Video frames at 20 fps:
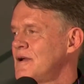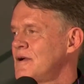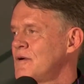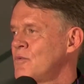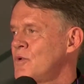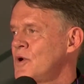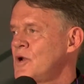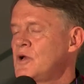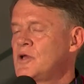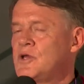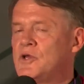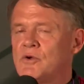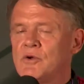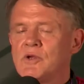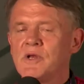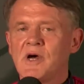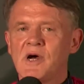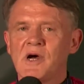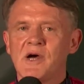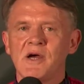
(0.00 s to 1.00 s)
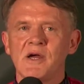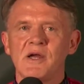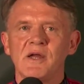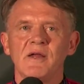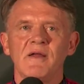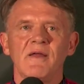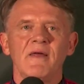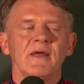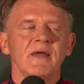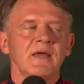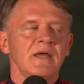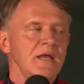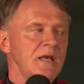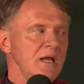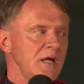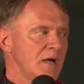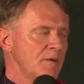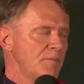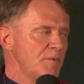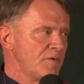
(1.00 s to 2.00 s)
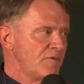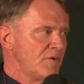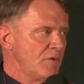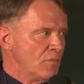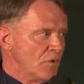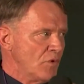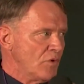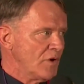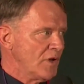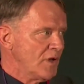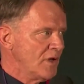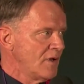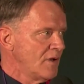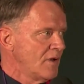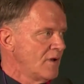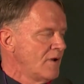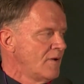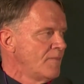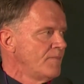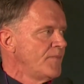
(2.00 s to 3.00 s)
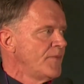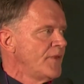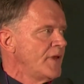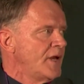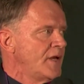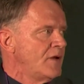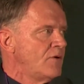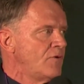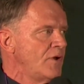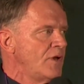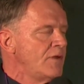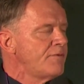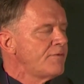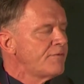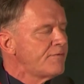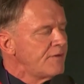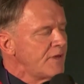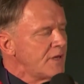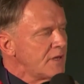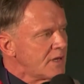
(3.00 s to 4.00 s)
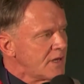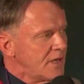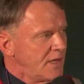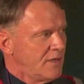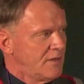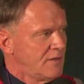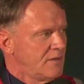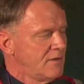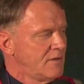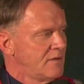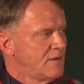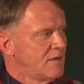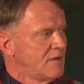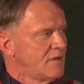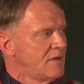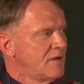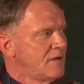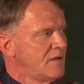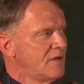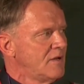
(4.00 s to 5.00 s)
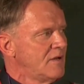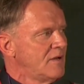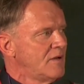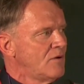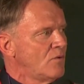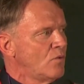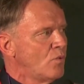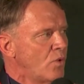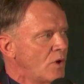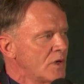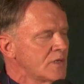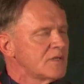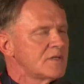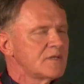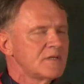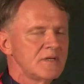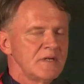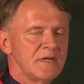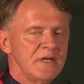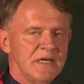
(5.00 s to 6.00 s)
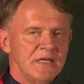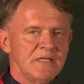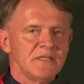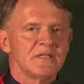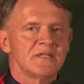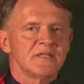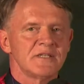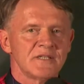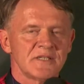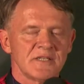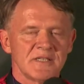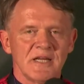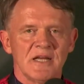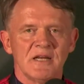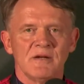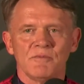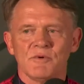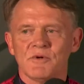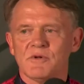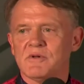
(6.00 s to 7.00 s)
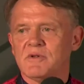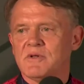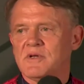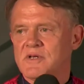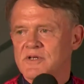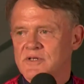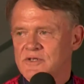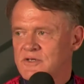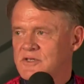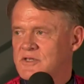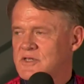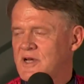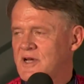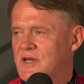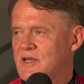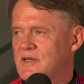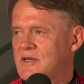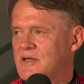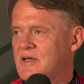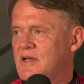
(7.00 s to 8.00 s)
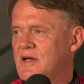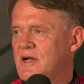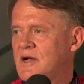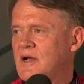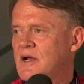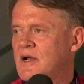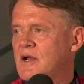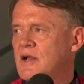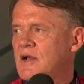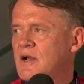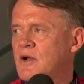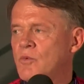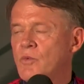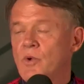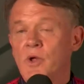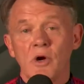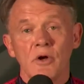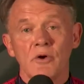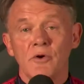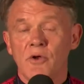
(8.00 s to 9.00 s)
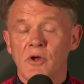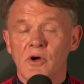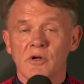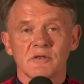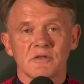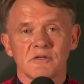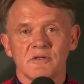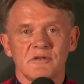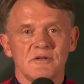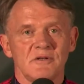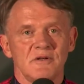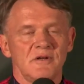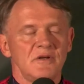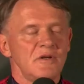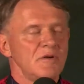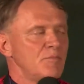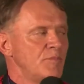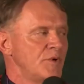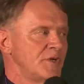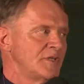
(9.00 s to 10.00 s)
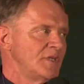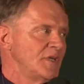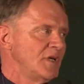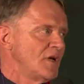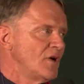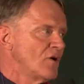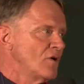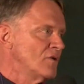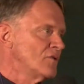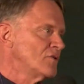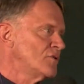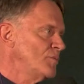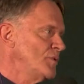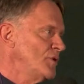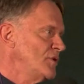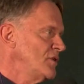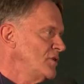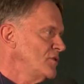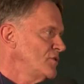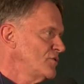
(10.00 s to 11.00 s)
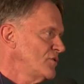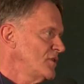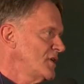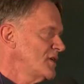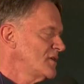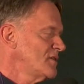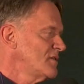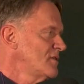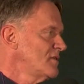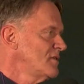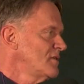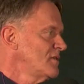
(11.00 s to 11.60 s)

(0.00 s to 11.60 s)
What are you and I getting up every morning and rethinking what is a sustainable society? We are not busy contributing to that.